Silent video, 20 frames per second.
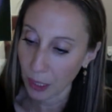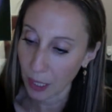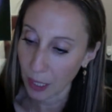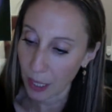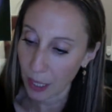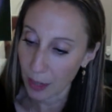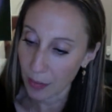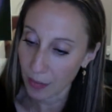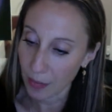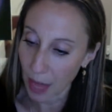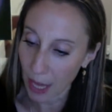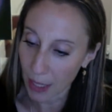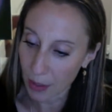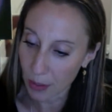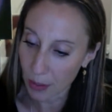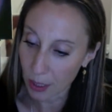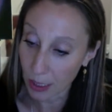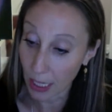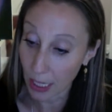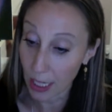If that
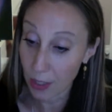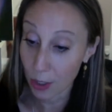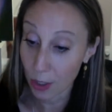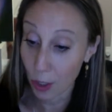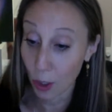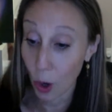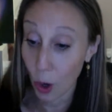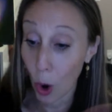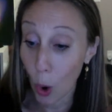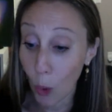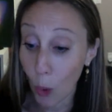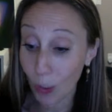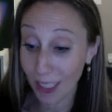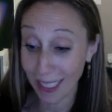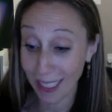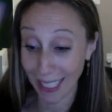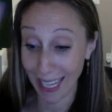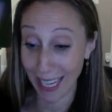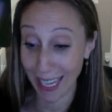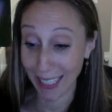is the case in the Holy
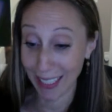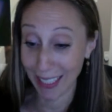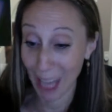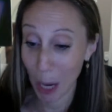Land,